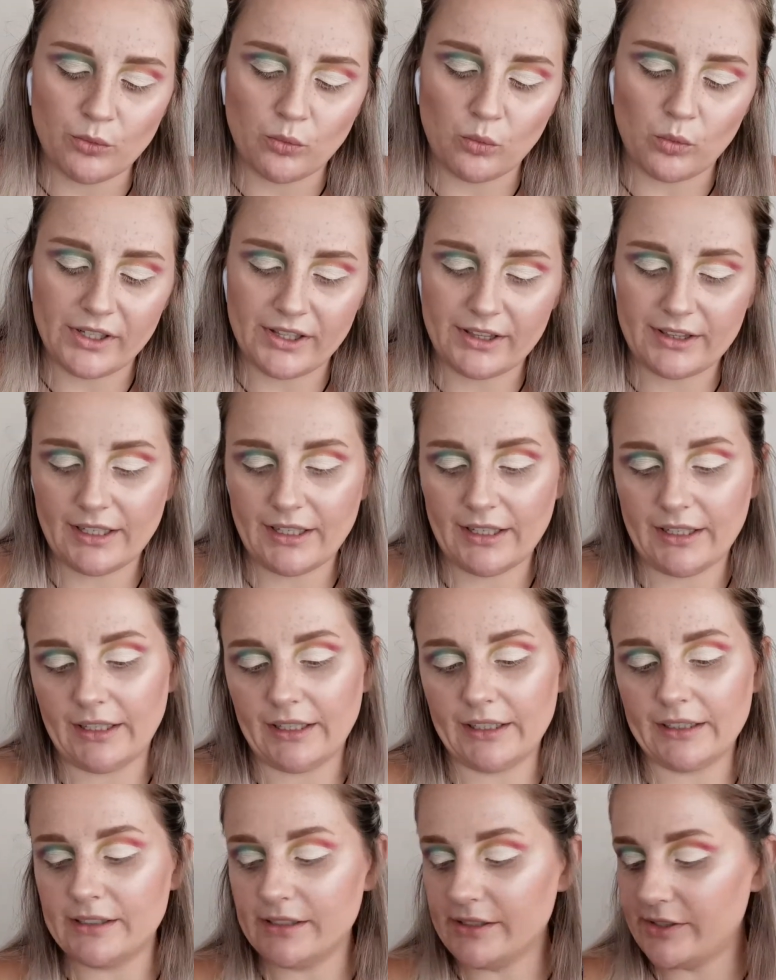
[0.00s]
with
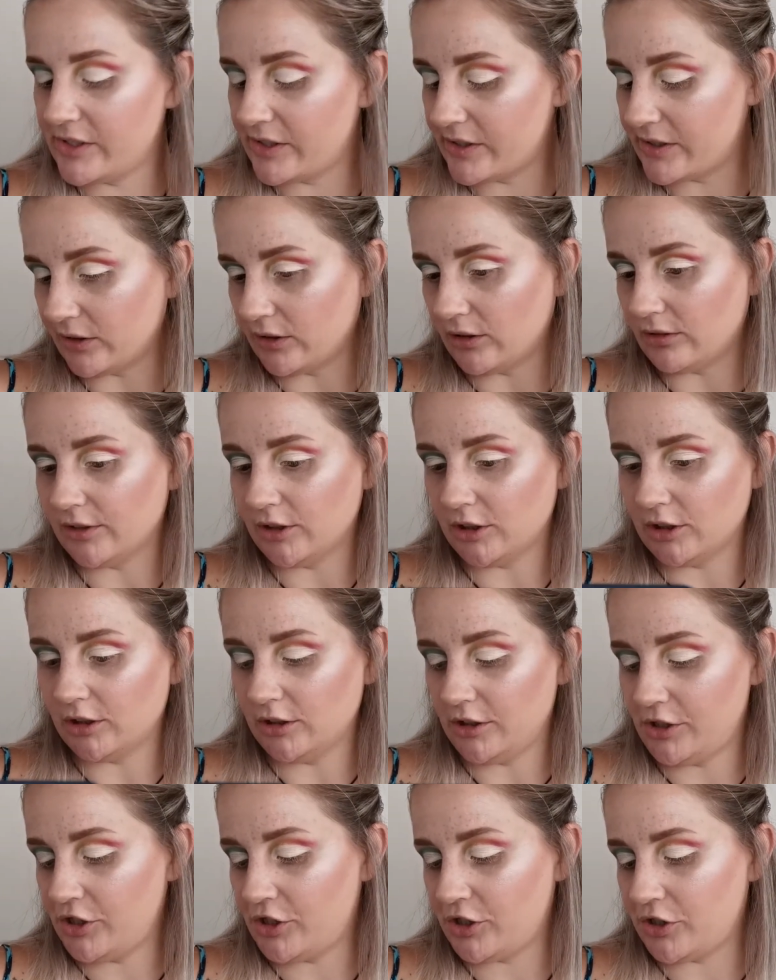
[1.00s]
a silver
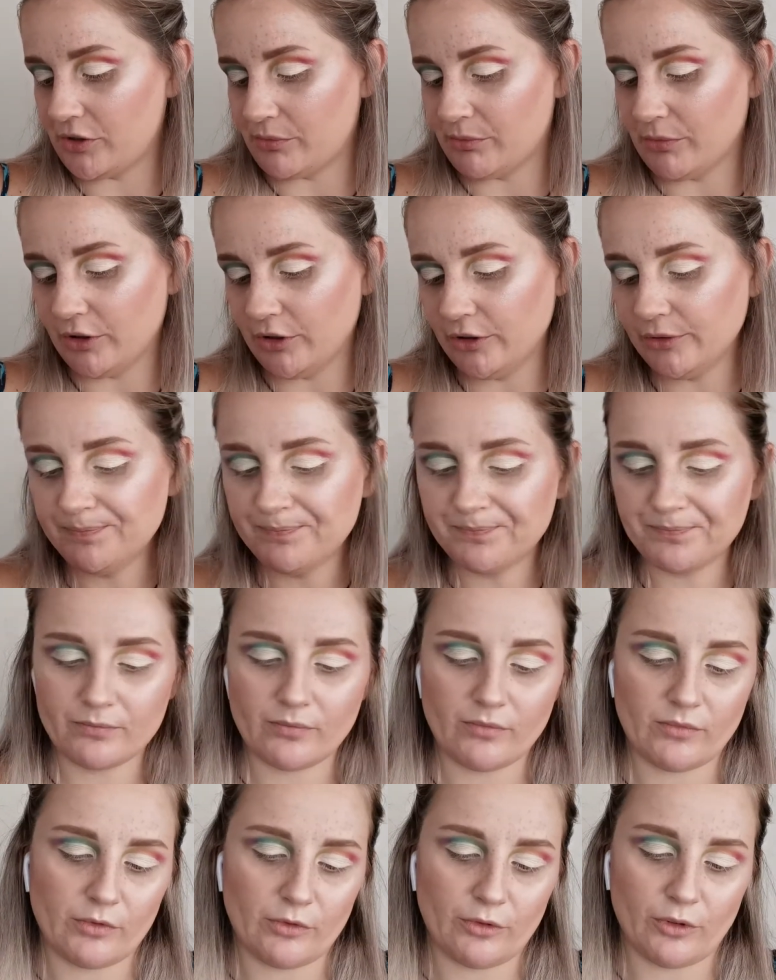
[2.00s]
shimmer
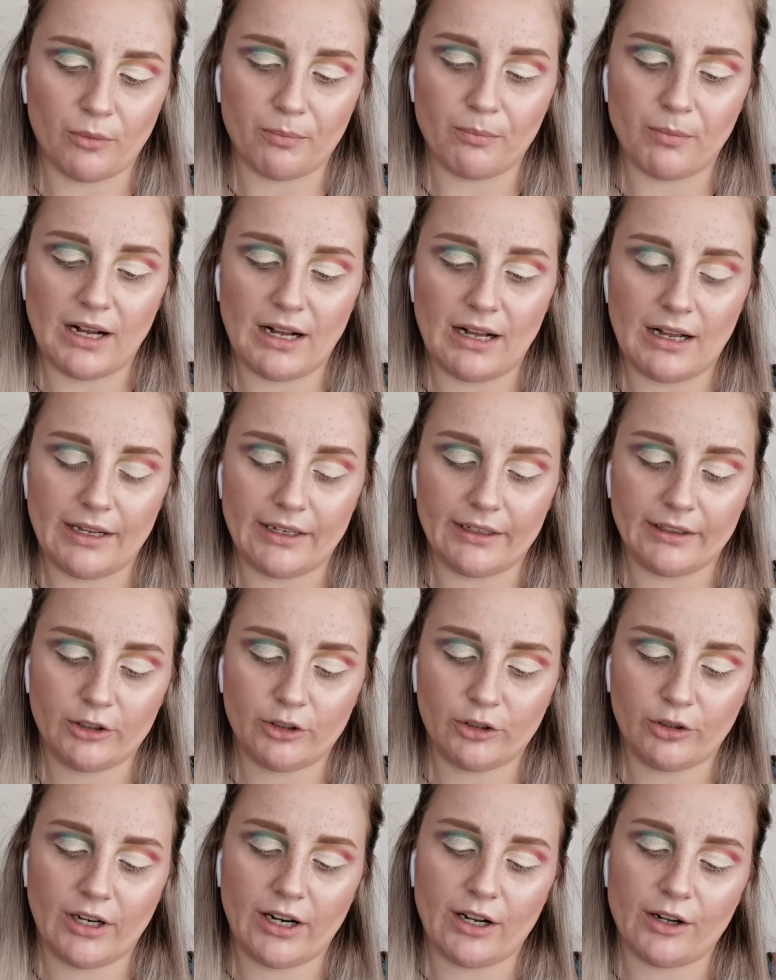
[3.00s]
from my
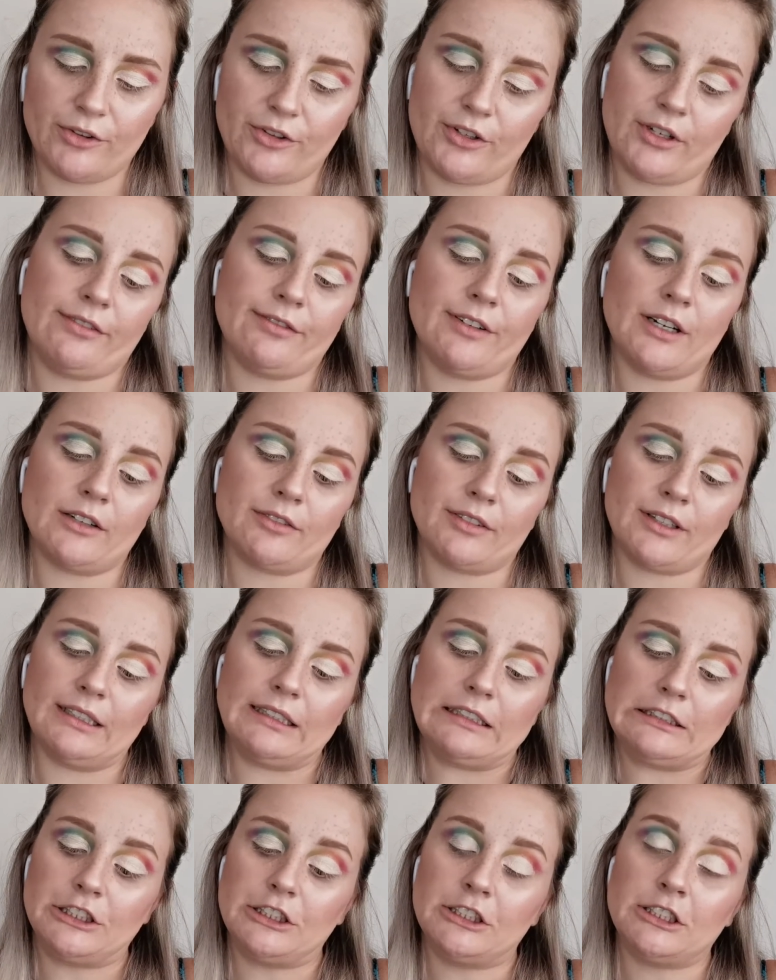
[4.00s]
Crown 35
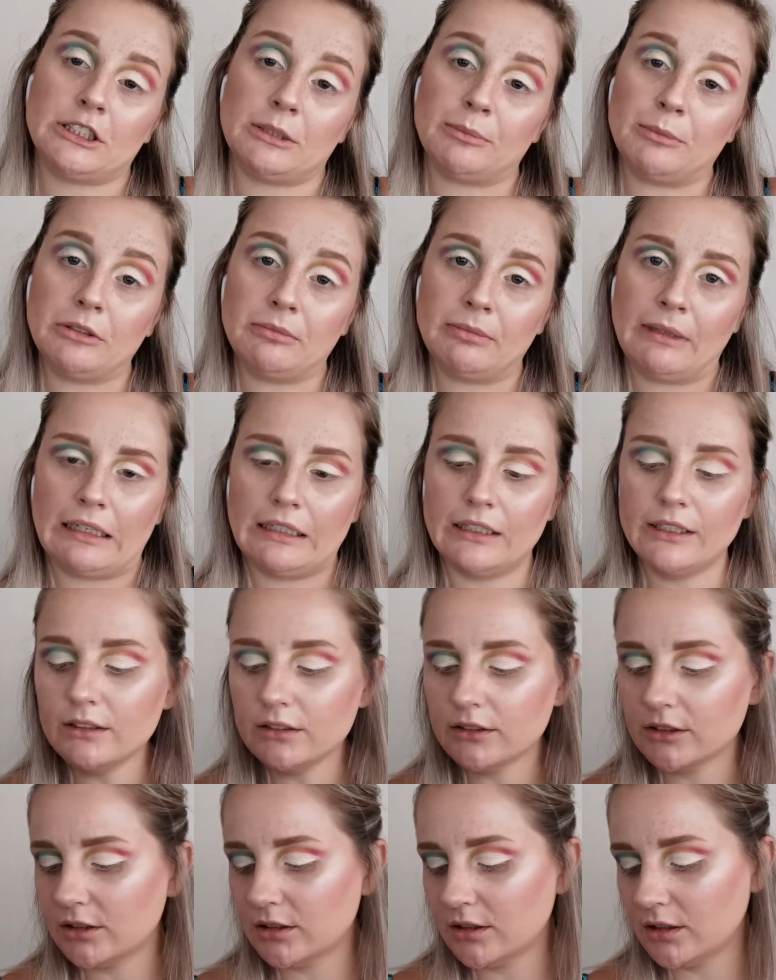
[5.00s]
color shimmer
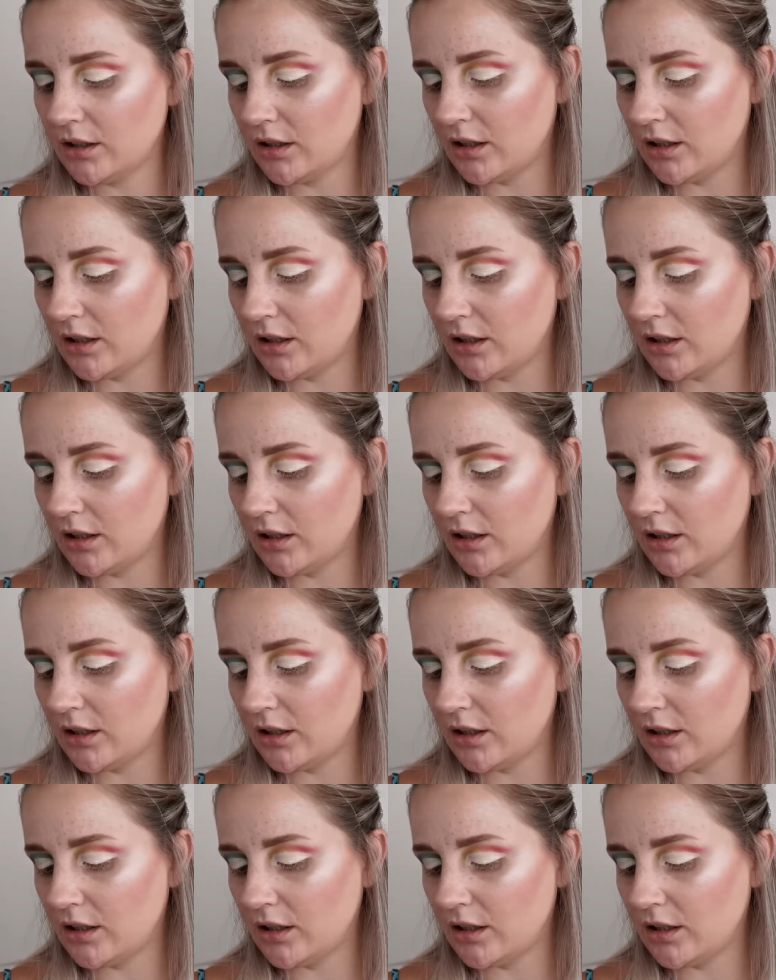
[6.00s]
palette.